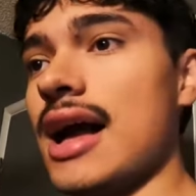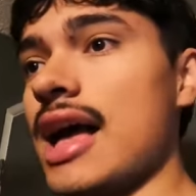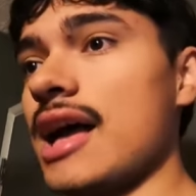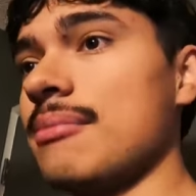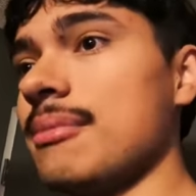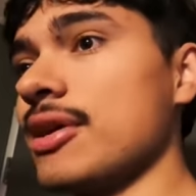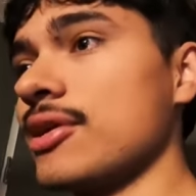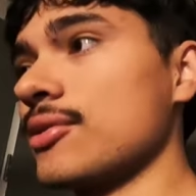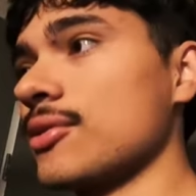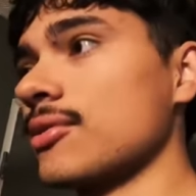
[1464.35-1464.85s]
I
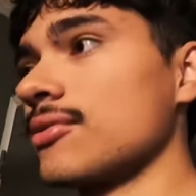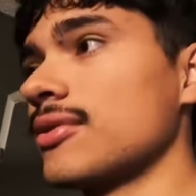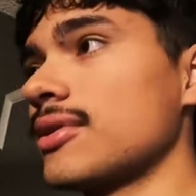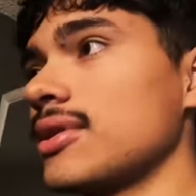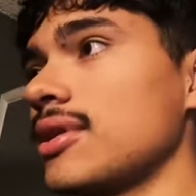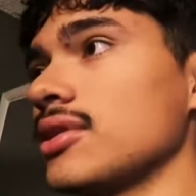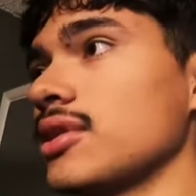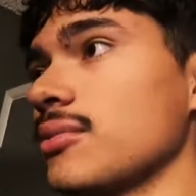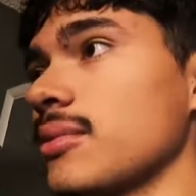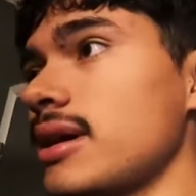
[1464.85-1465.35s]
have my
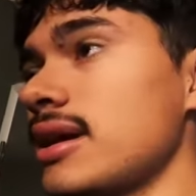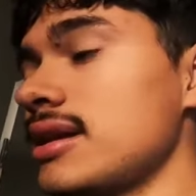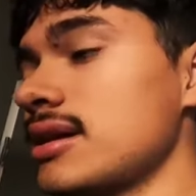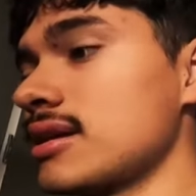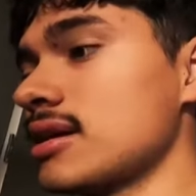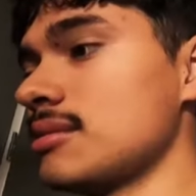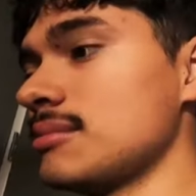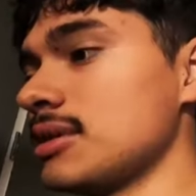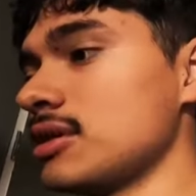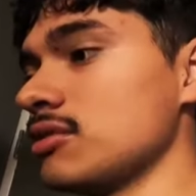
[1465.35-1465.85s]
girlfriend on the way
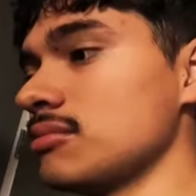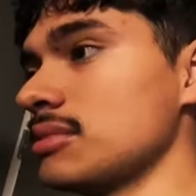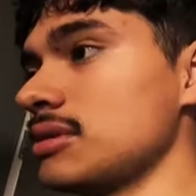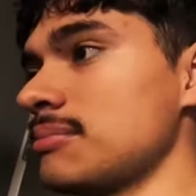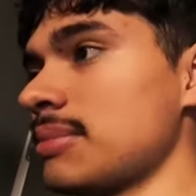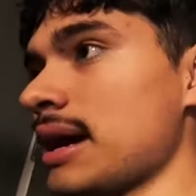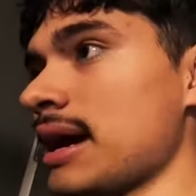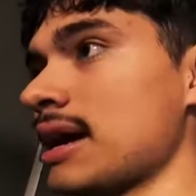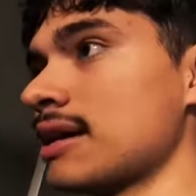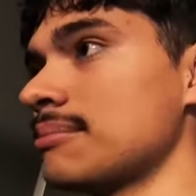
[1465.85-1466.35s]
to come help
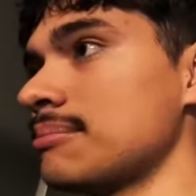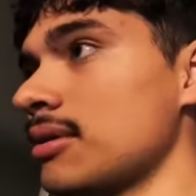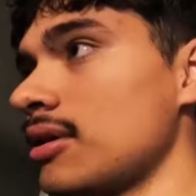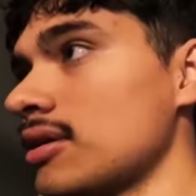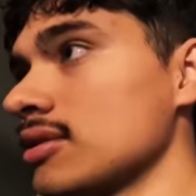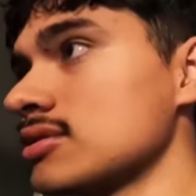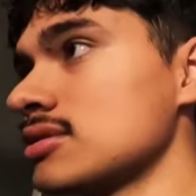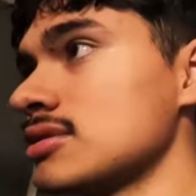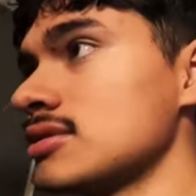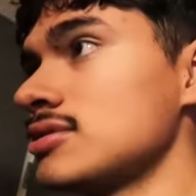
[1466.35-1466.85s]
me pack
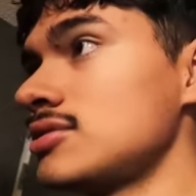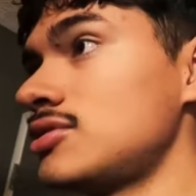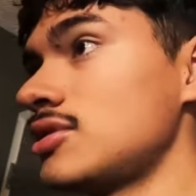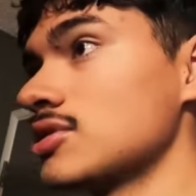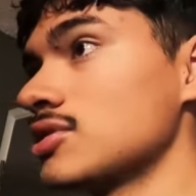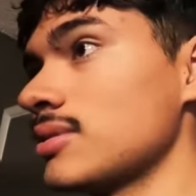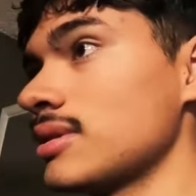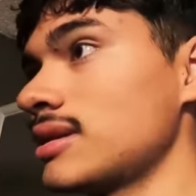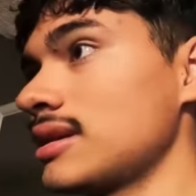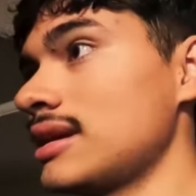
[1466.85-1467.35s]
boxes
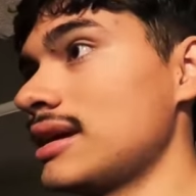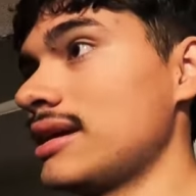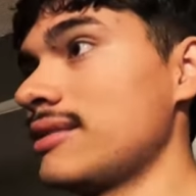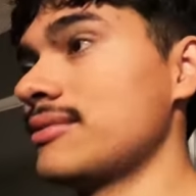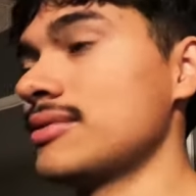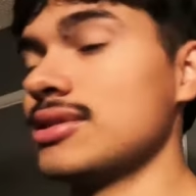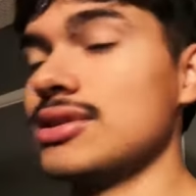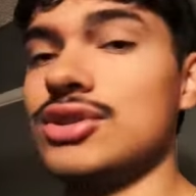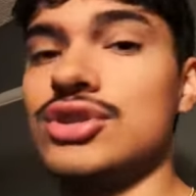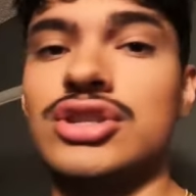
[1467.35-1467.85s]
just so I can get
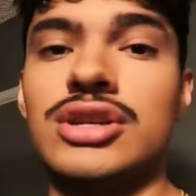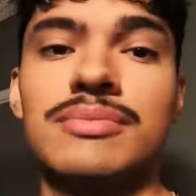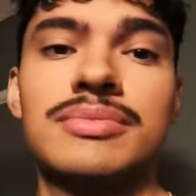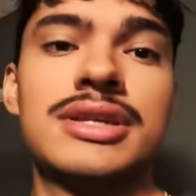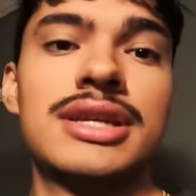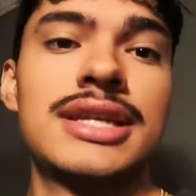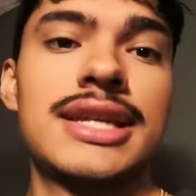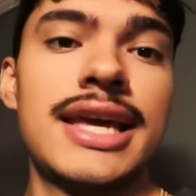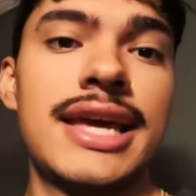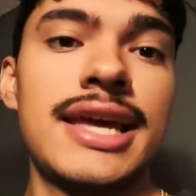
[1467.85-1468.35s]
everything
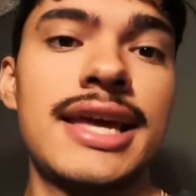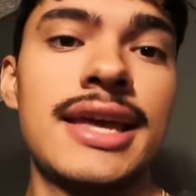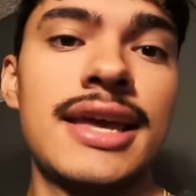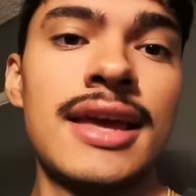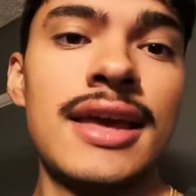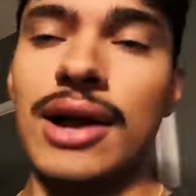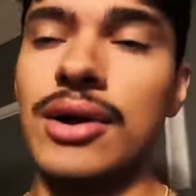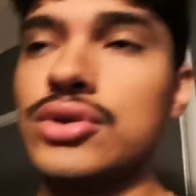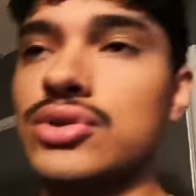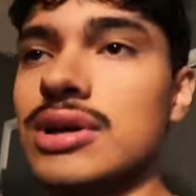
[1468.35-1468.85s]
shipped today.
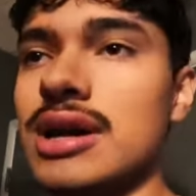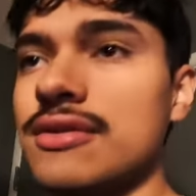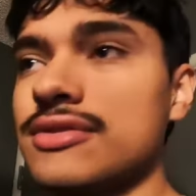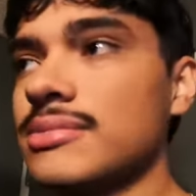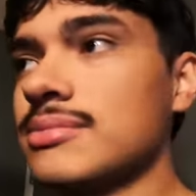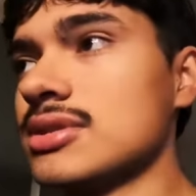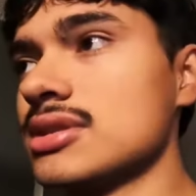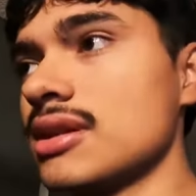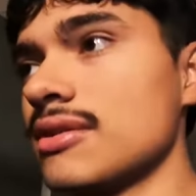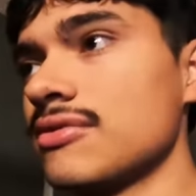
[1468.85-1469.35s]
I also have
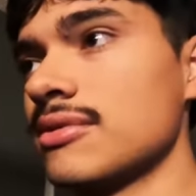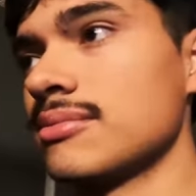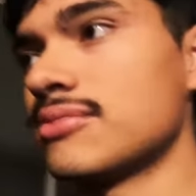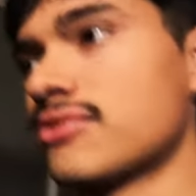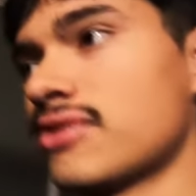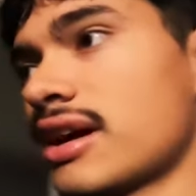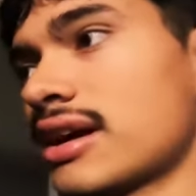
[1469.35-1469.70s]
some stuff from